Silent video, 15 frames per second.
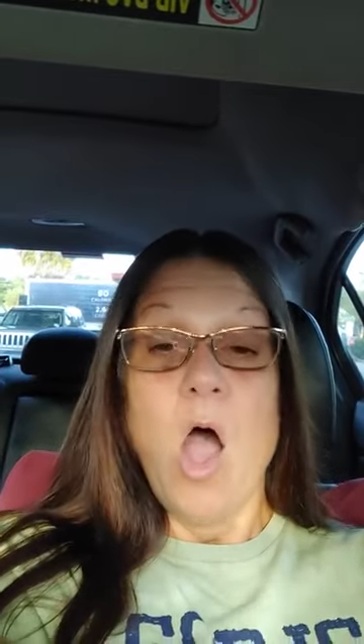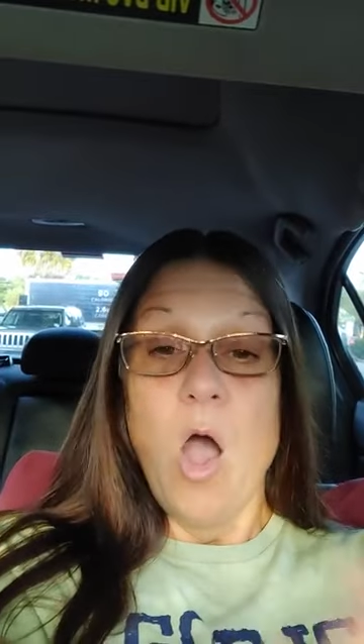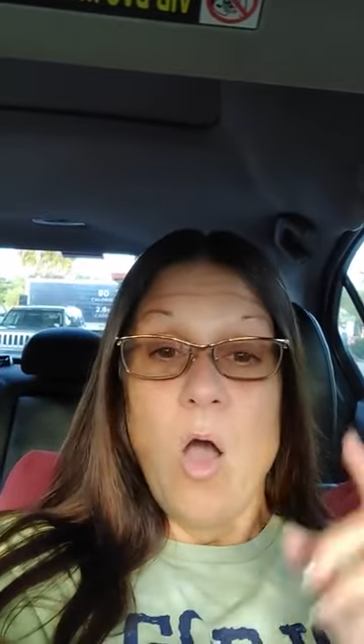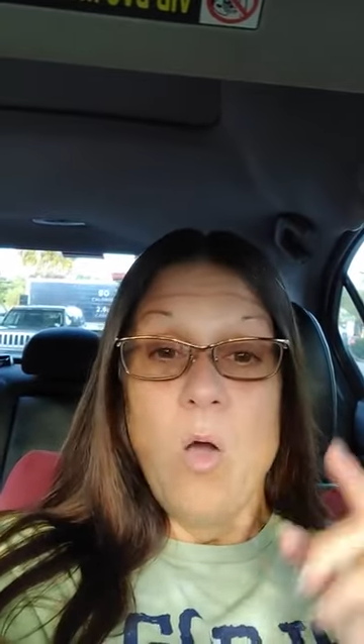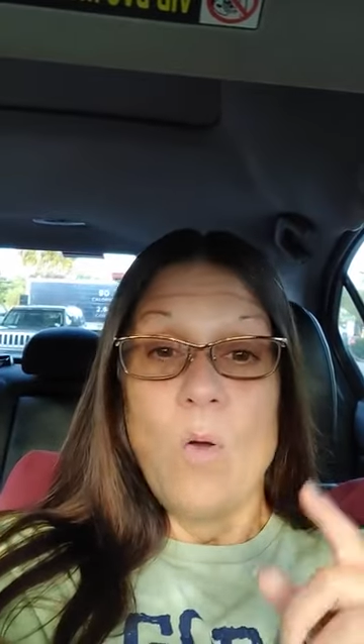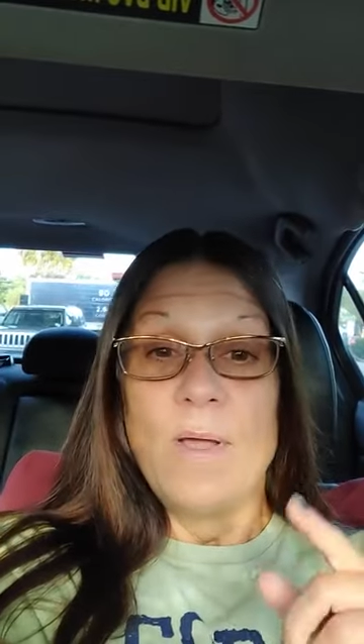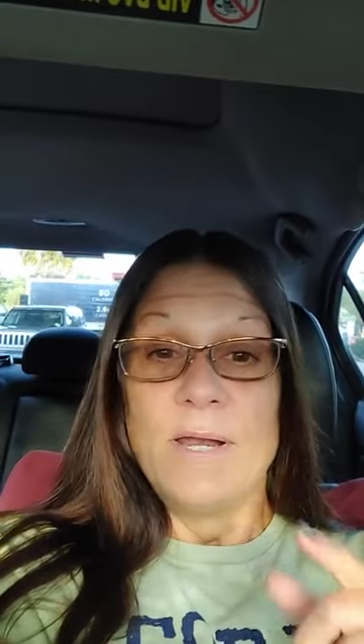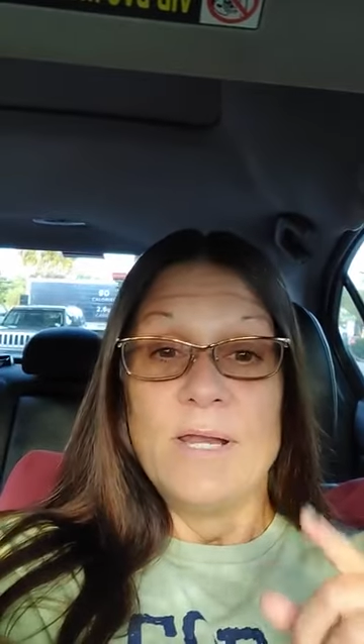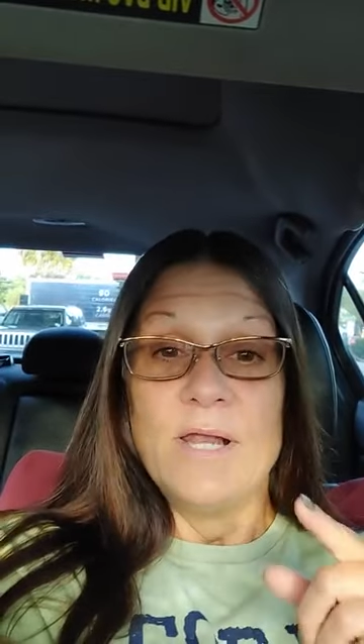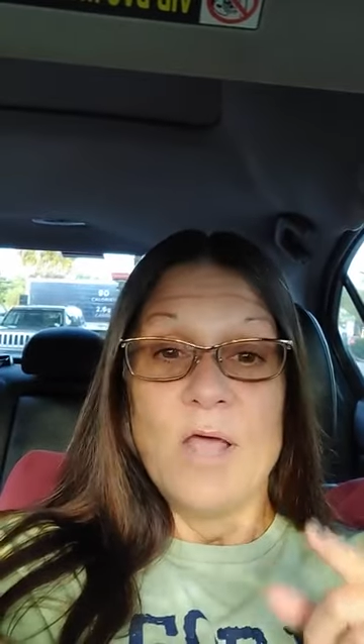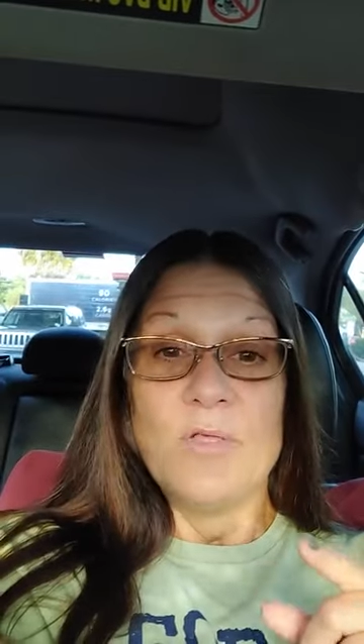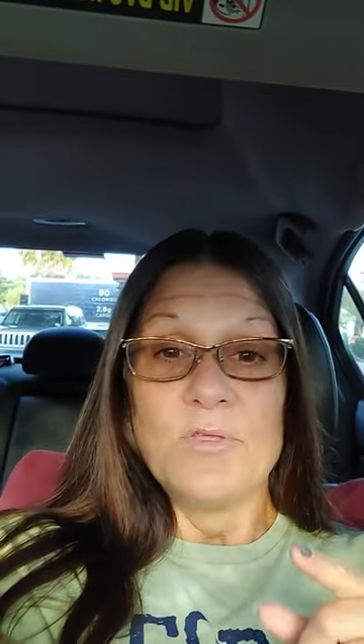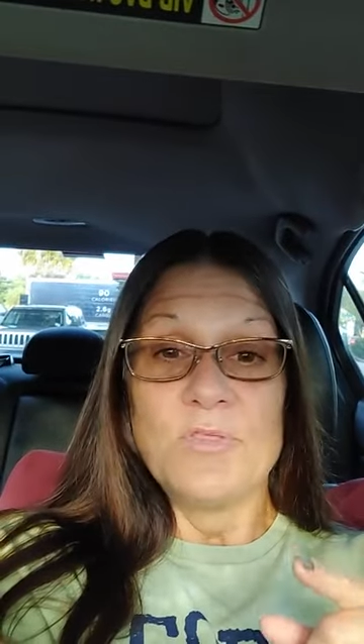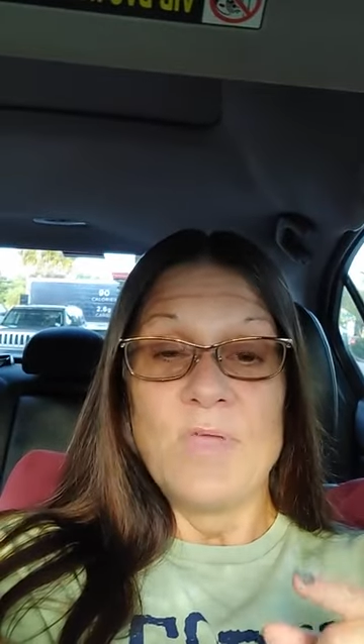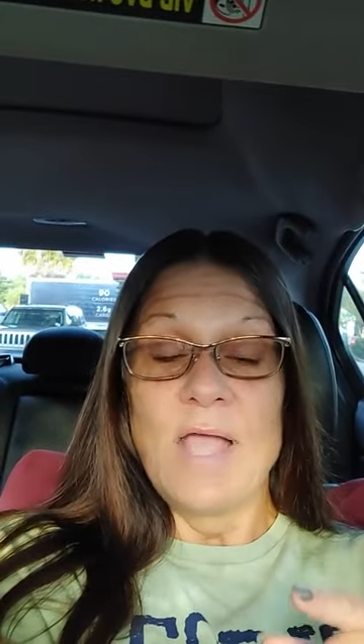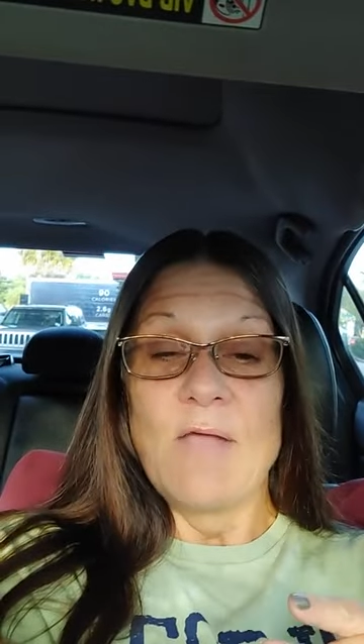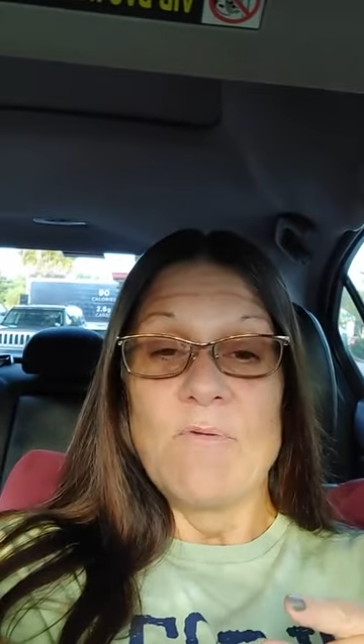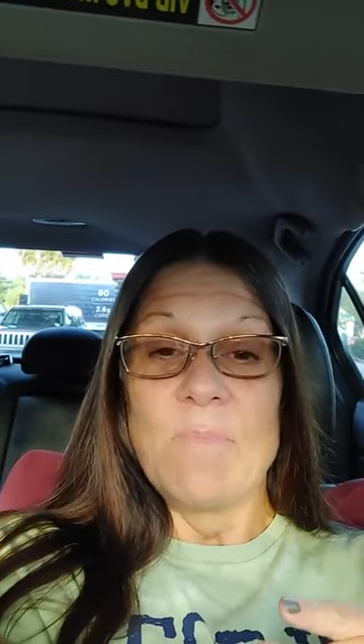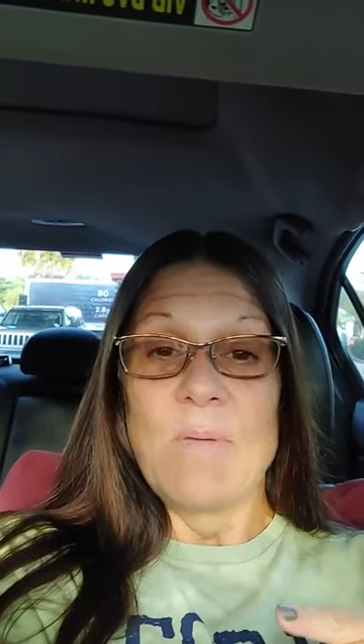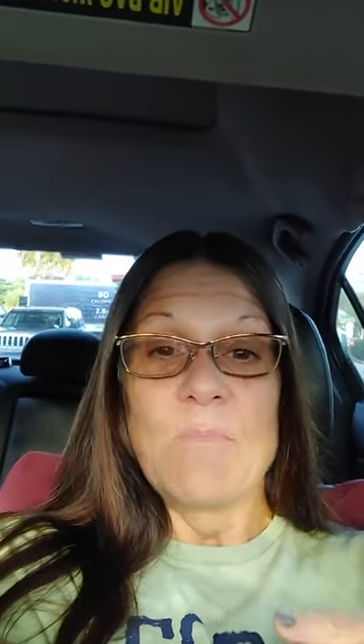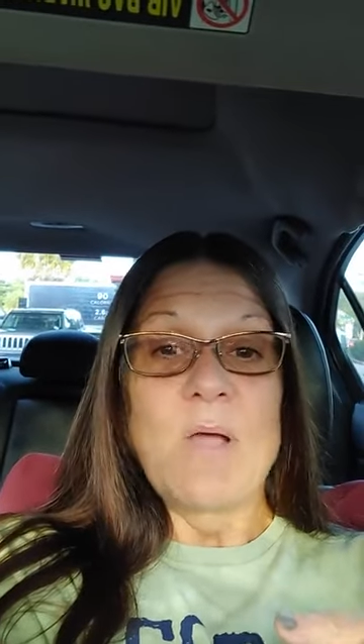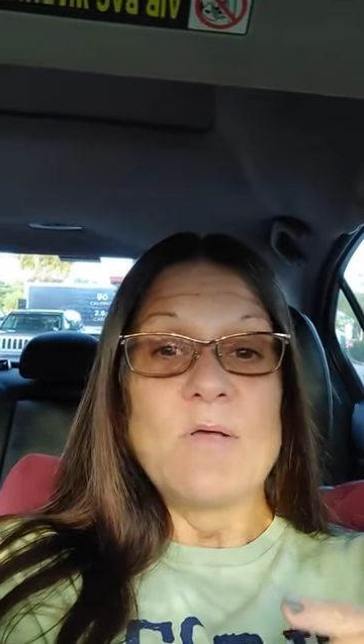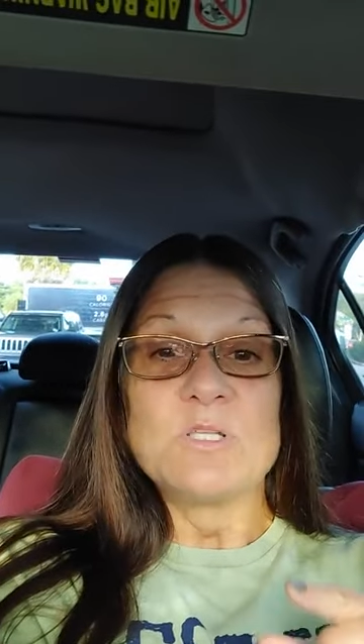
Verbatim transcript: Oh, and another thing I remember,